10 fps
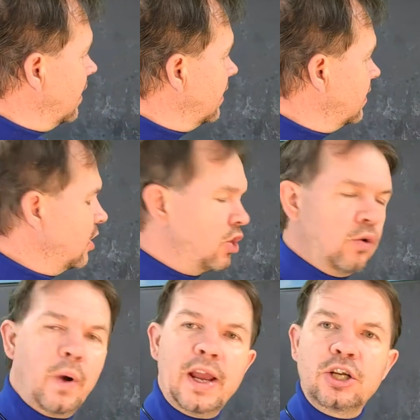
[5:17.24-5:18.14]

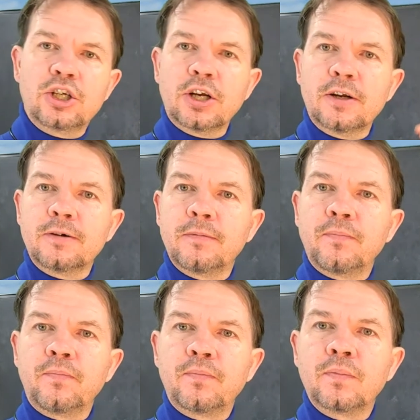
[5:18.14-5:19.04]
situation
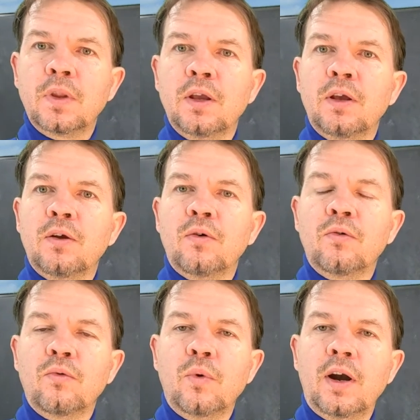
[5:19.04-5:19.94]

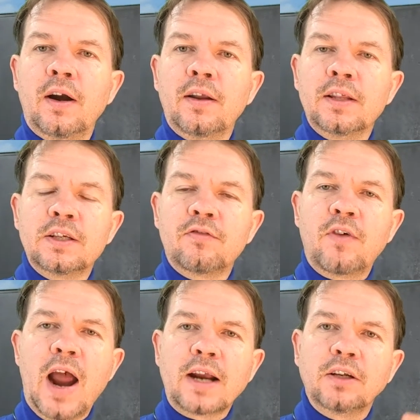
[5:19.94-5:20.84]
where this
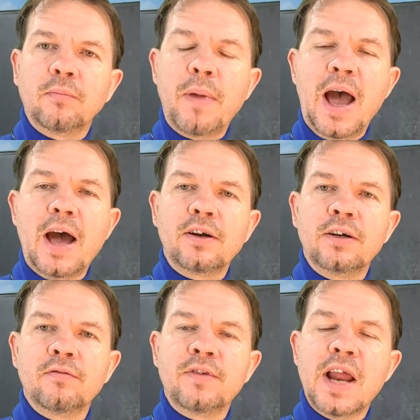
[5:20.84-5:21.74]
fractal pattern
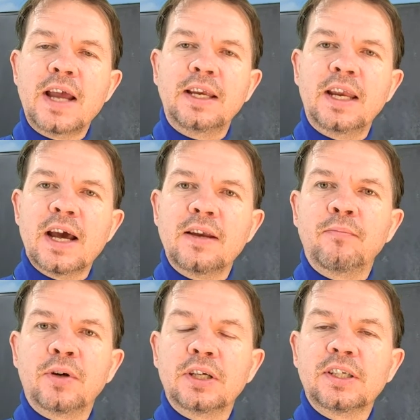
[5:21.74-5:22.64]
of
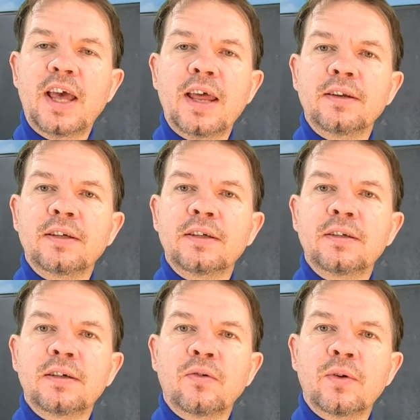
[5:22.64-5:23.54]
99%
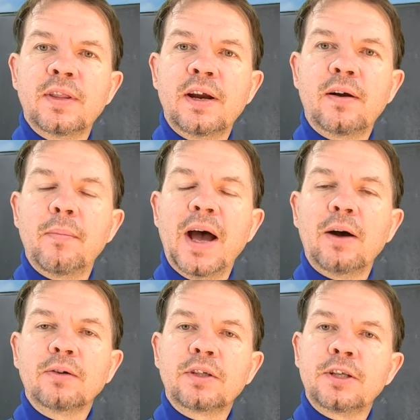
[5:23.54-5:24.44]
or
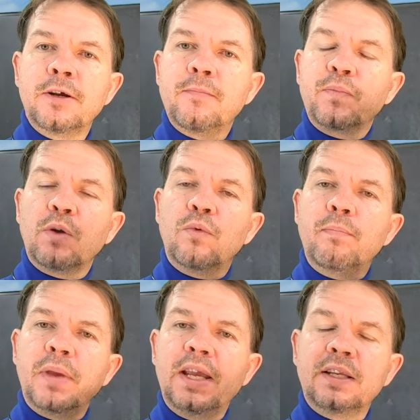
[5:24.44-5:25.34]
thereabouts
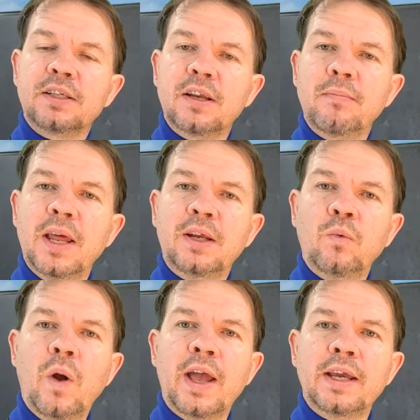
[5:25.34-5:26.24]
repeats in many
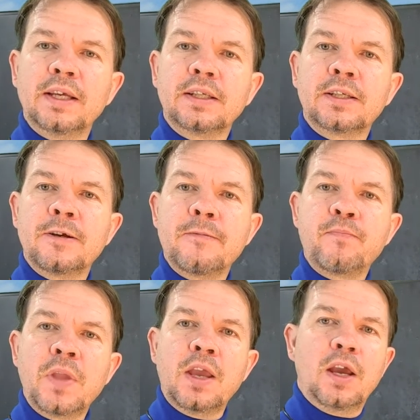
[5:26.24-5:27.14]
ways.
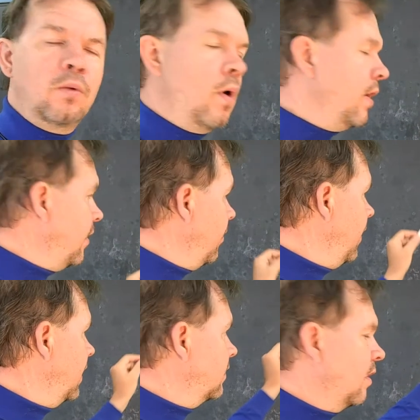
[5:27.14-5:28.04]
And one of the
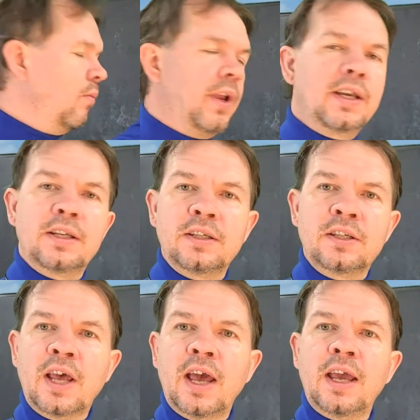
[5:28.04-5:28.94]
things that we can
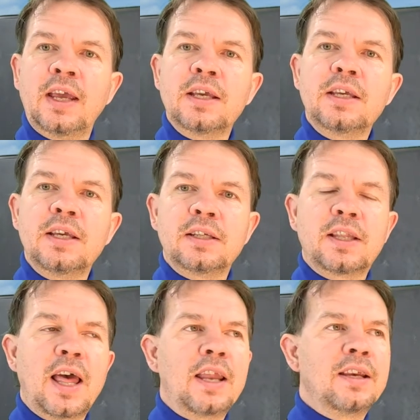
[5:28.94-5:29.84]
say is
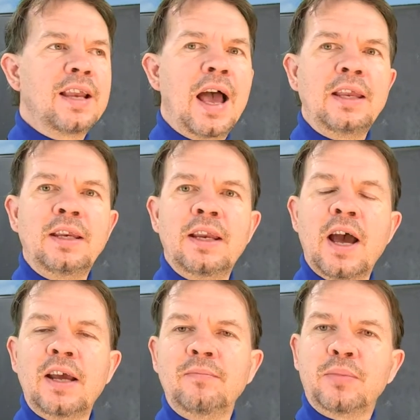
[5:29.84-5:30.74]
that
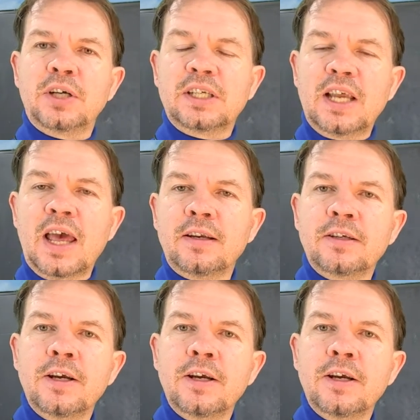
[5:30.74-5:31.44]
99%